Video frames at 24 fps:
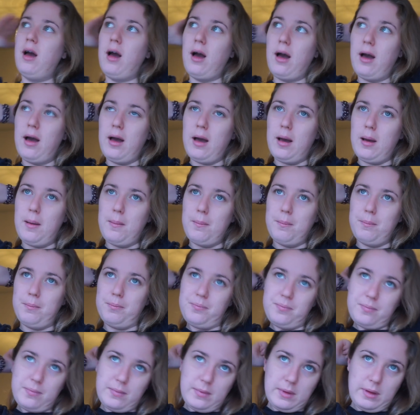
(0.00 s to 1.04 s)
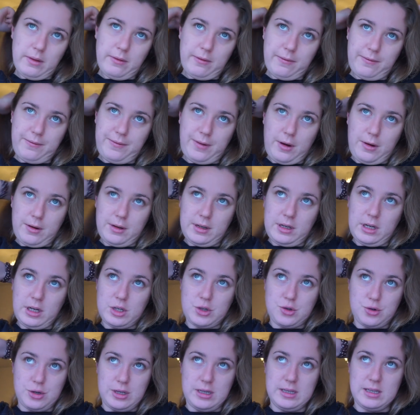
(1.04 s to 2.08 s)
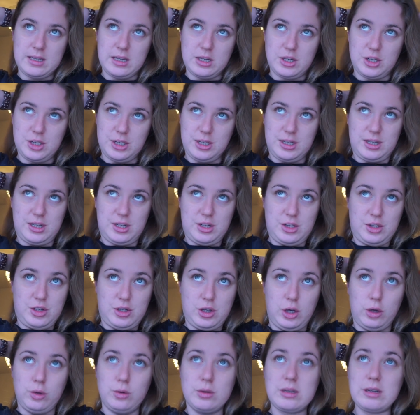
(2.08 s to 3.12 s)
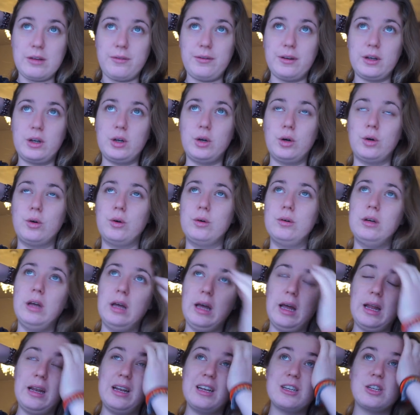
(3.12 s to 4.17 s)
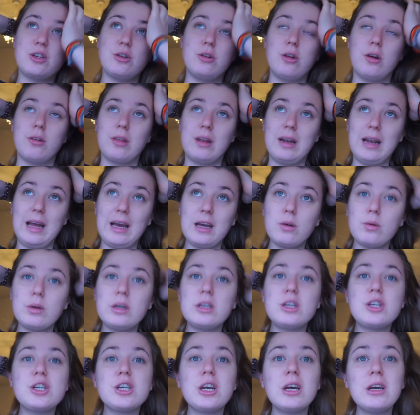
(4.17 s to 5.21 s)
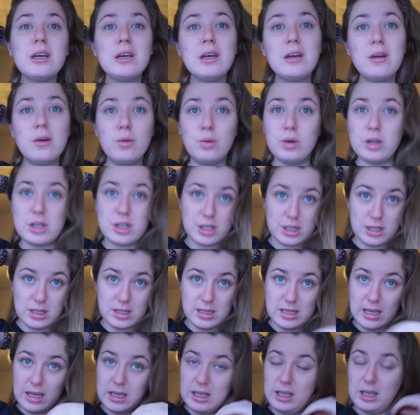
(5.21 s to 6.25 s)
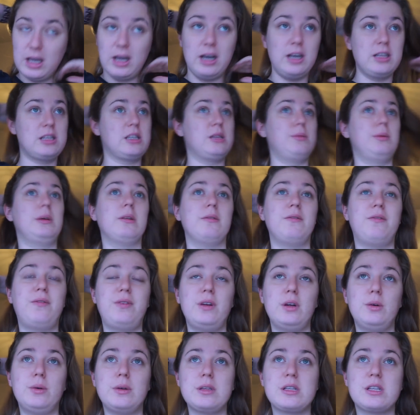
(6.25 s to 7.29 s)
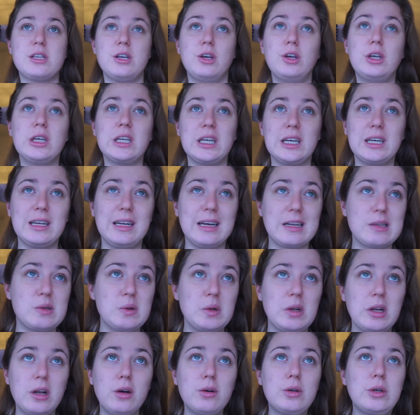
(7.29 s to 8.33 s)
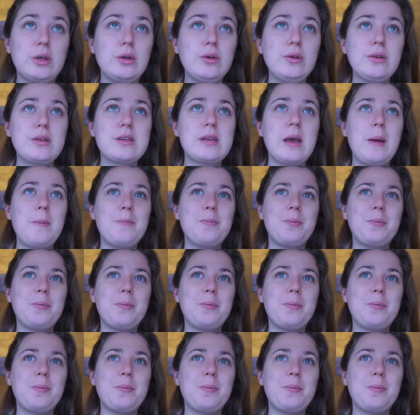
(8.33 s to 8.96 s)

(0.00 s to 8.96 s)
Foreign countries are just so difficult unless you know the language, which can take years to become fluent so you can connect with locals.